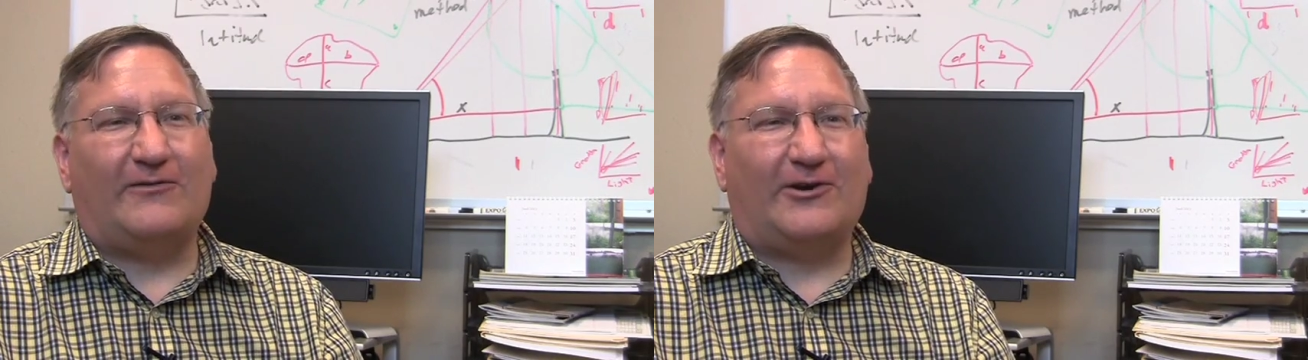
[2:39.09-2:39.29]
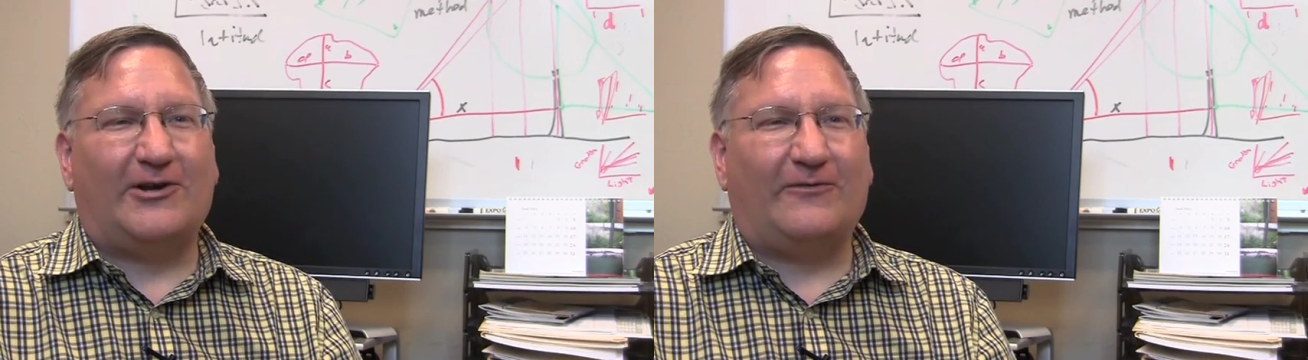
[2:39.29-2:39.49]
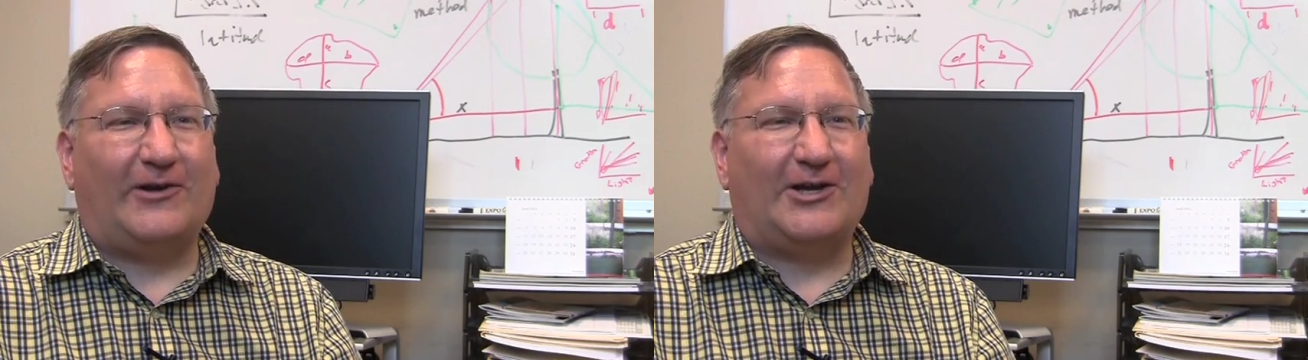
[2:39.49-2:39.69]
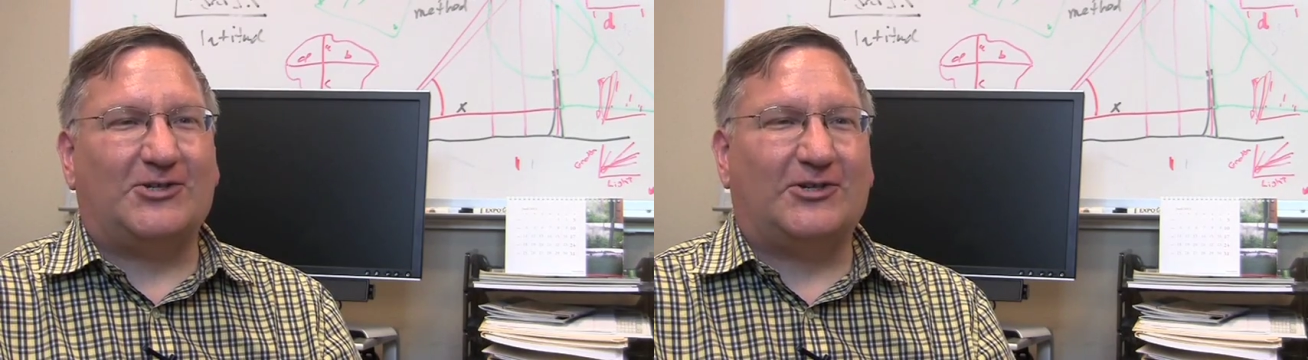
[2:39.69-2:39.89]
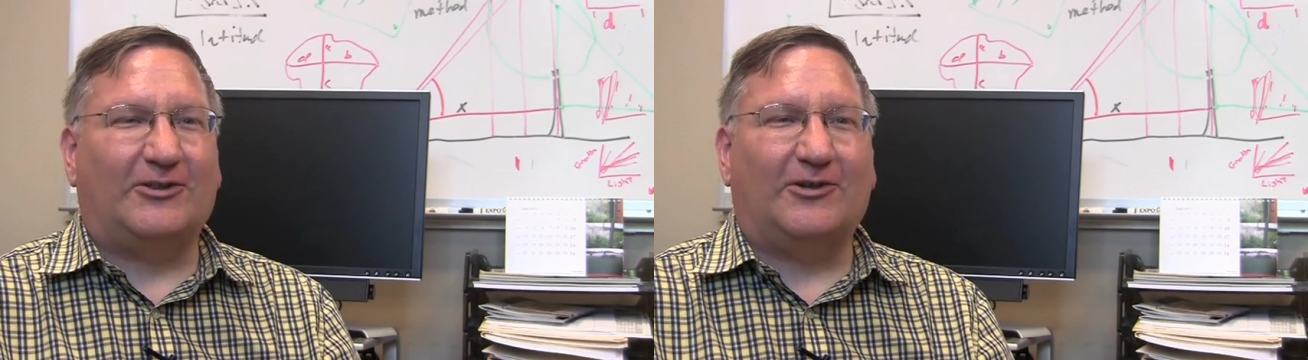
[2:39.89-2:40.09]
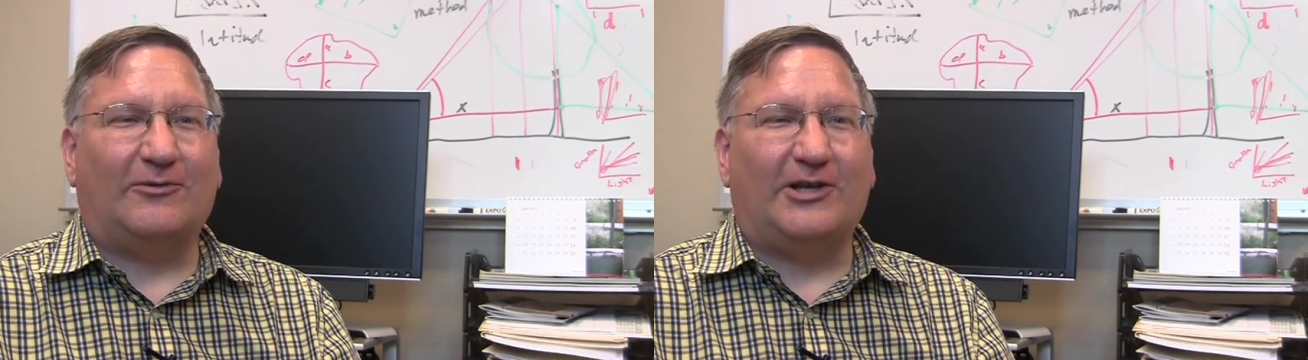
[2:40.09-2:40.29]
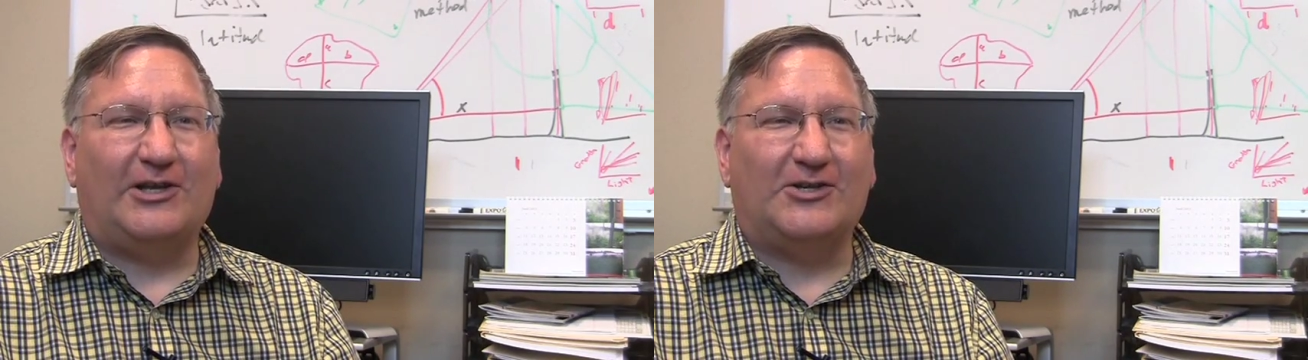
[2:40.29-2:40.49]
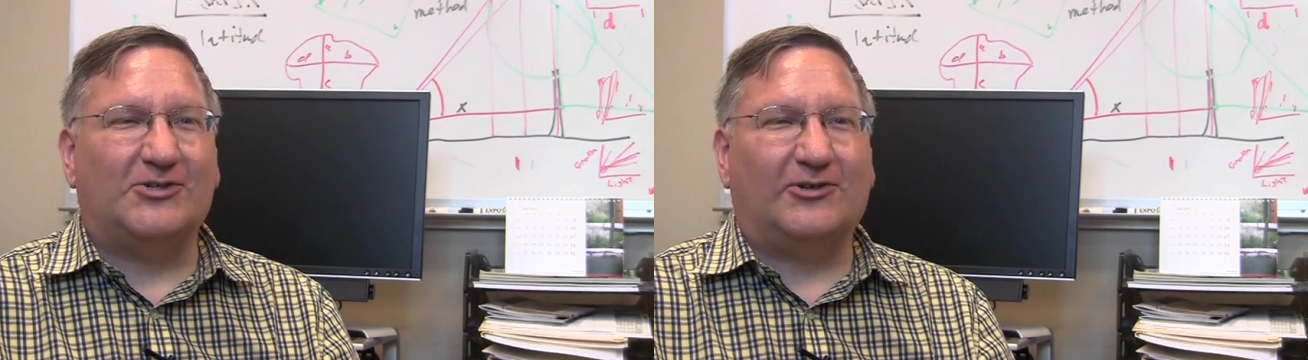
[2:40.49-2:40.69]
very fast, and they'll
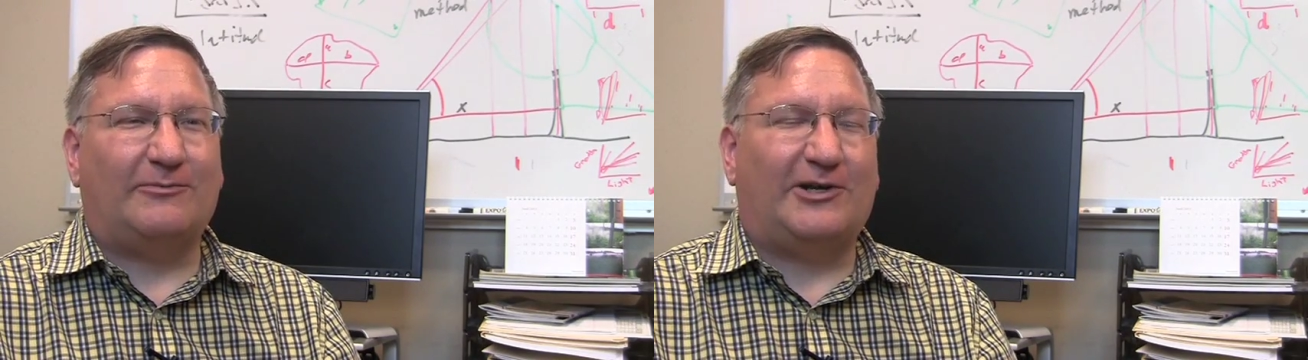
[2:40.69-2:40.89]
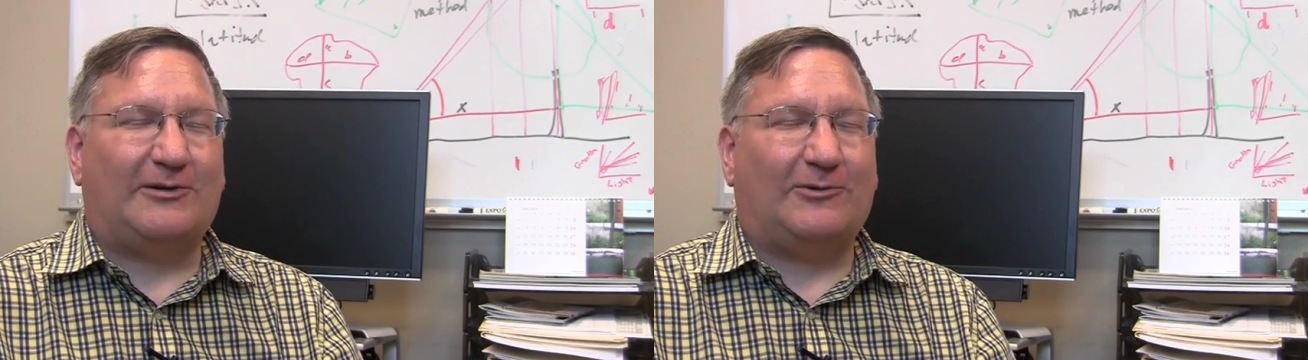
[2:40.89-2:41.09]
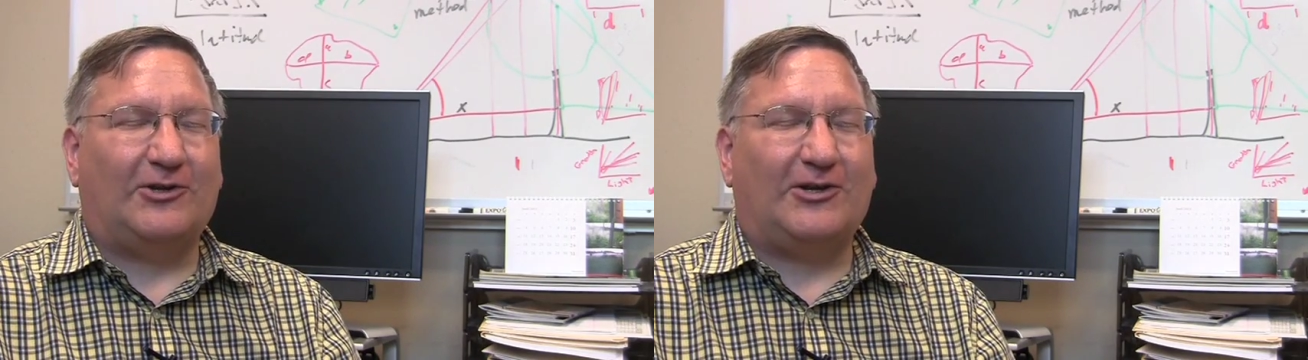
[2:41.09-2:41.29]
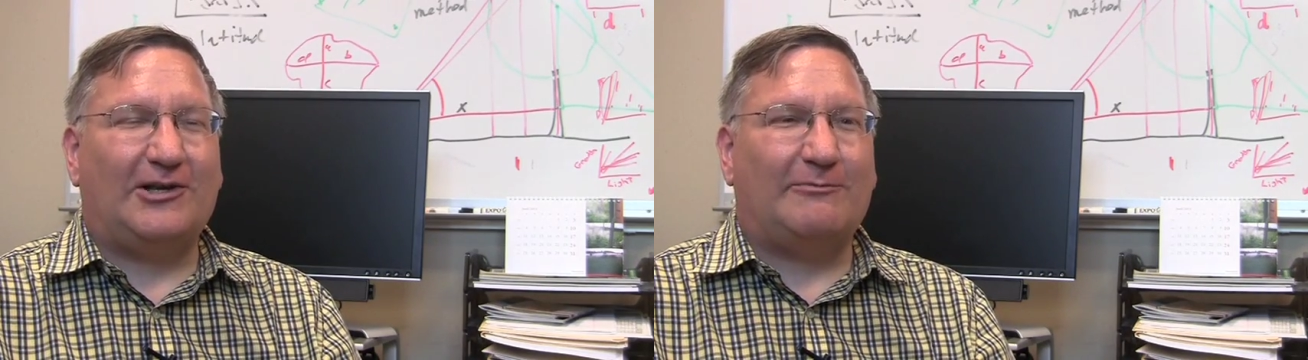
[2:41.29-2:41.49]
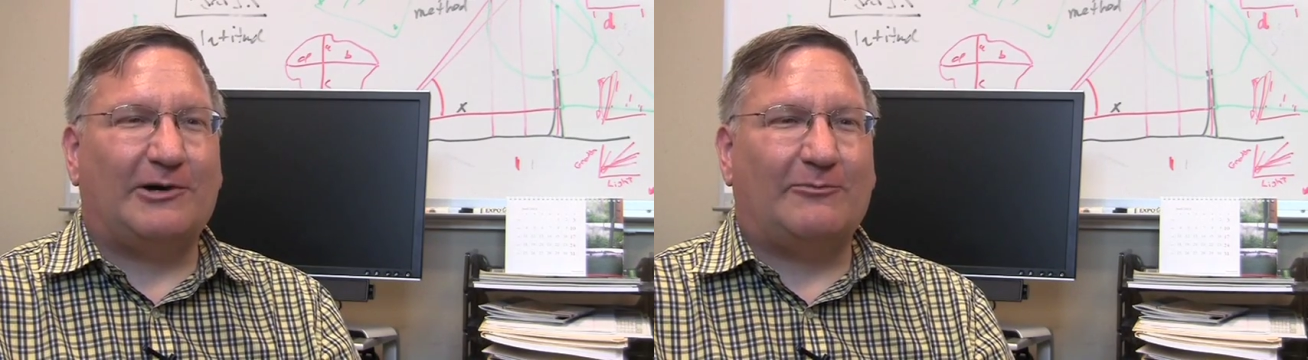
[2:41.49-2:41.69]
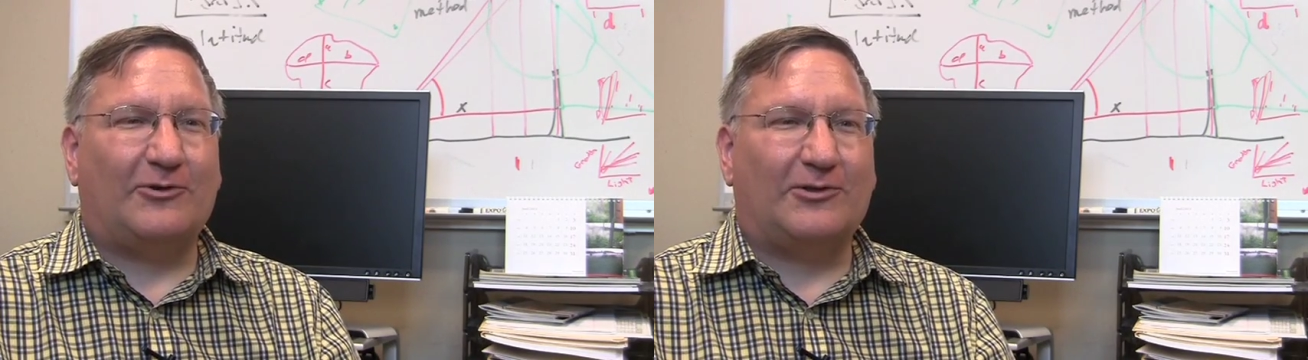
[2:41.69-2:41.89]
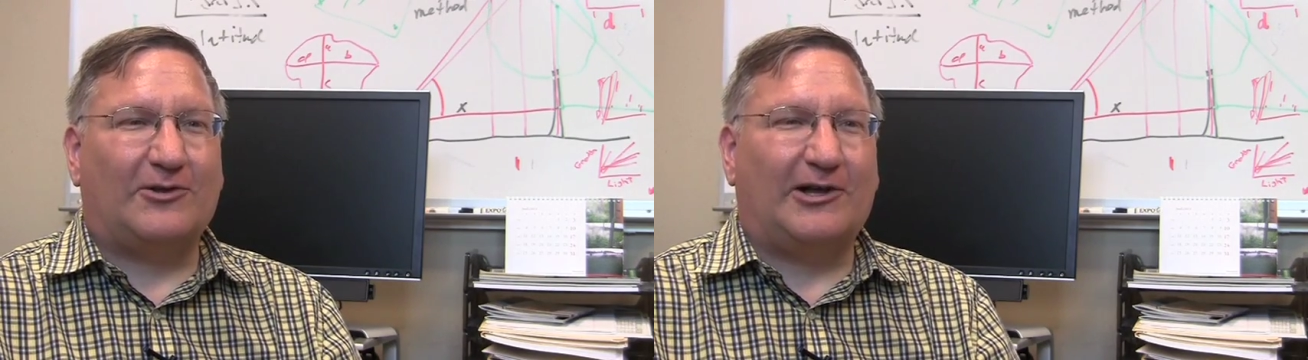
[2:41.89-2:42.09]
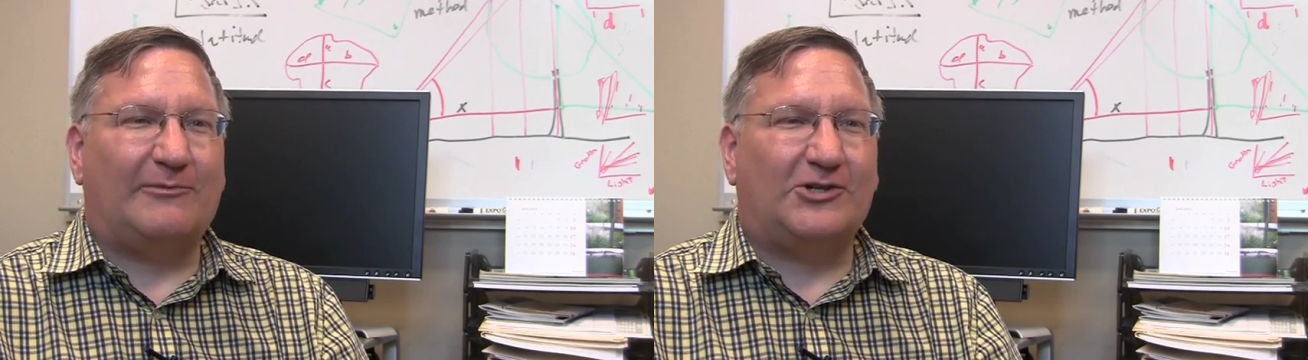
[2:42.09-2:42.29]
easily be able to keep up with
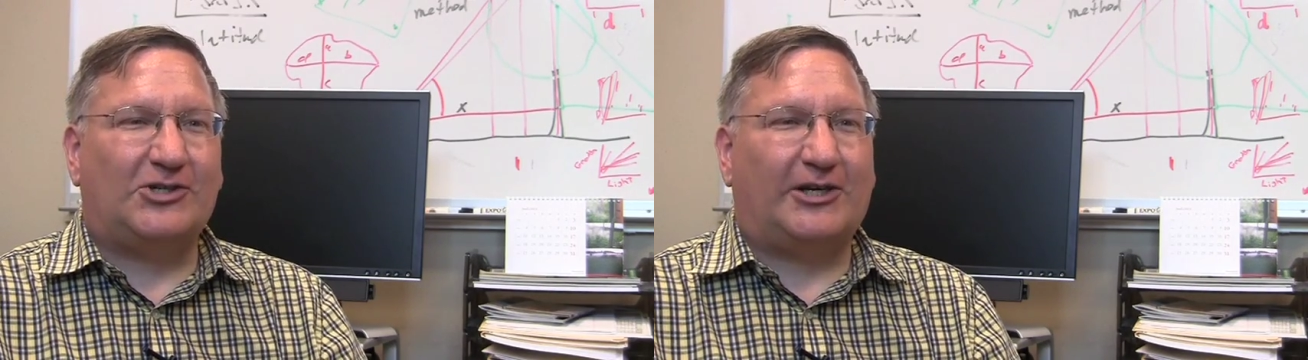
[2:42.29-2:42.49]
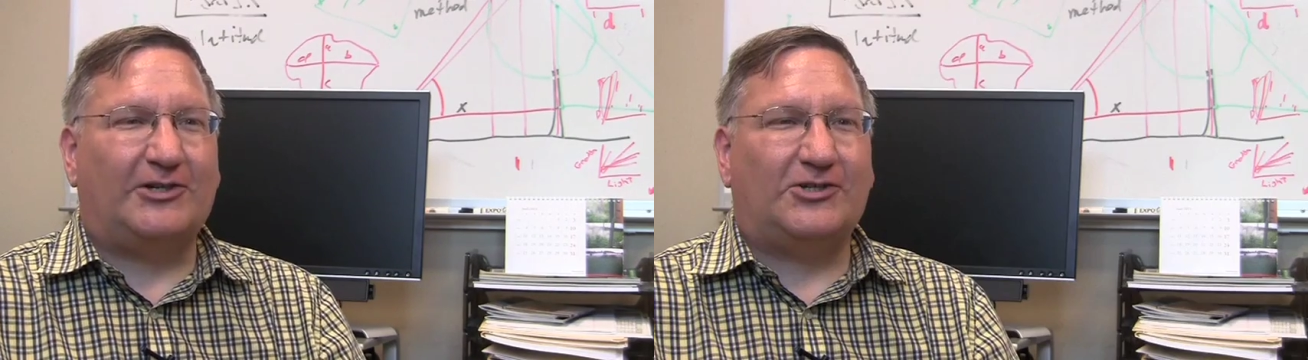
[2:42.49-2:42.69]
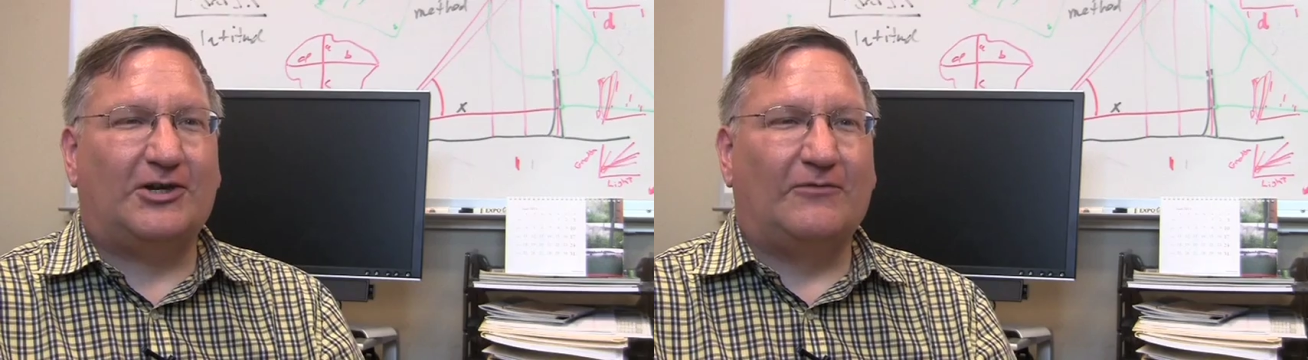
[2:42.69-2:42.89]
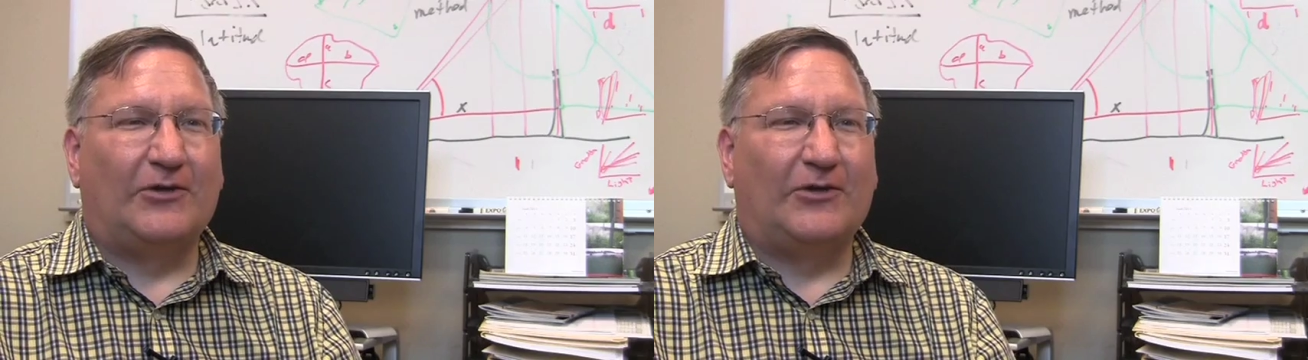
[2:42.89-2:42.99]
climate change.